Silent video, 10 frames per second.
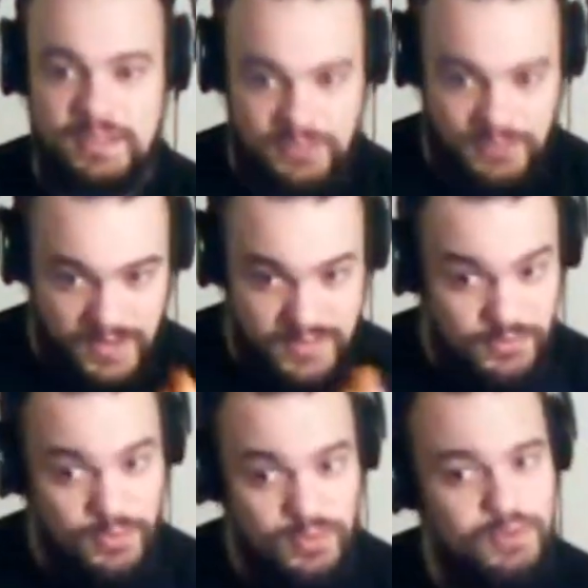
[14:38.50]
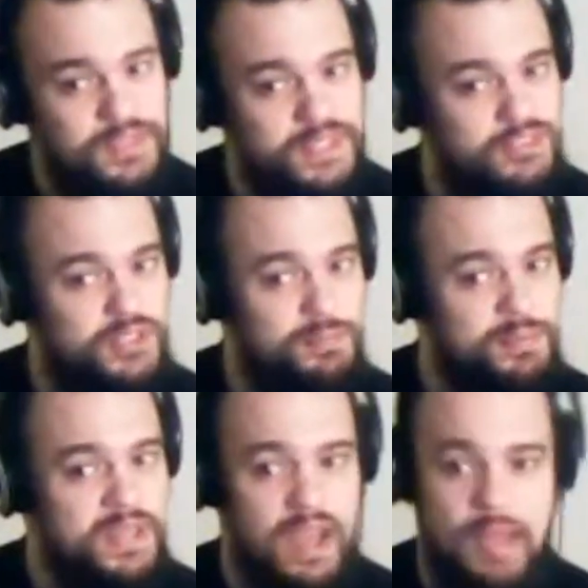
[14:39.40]
the Cathedral of
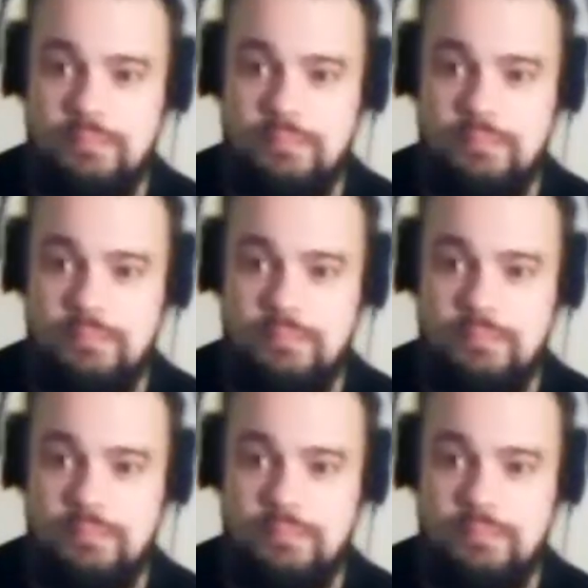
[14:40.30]
Linköping.